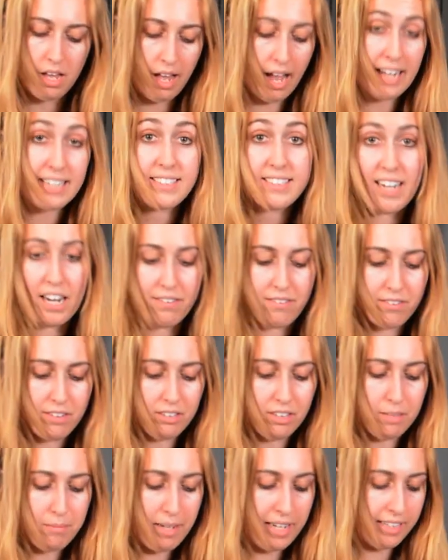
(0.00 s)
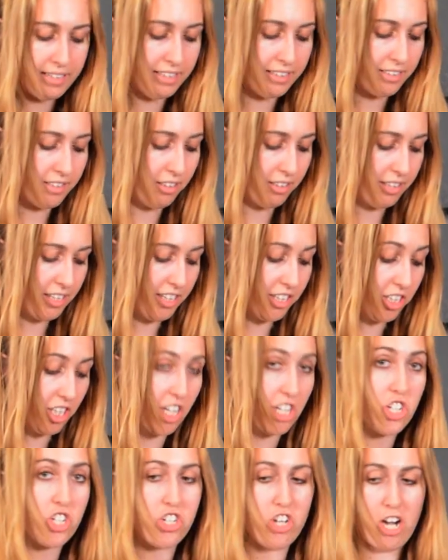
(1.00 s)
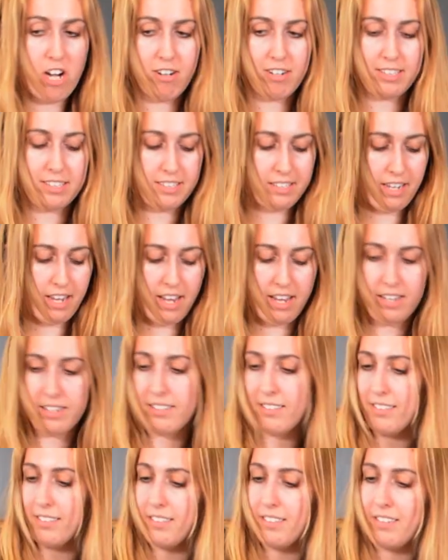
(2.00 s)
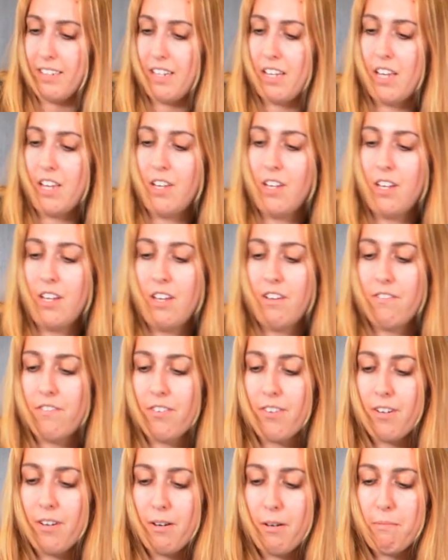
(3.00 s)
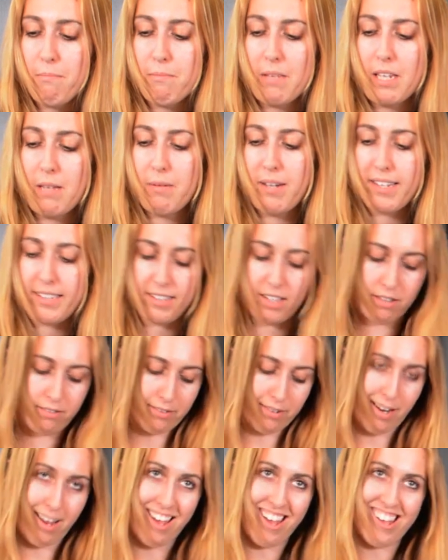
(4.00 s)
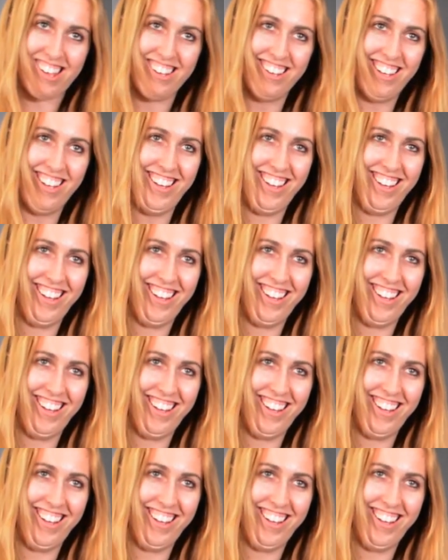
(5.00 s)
I definitely made these cookies Sharon size for me, myself, and I.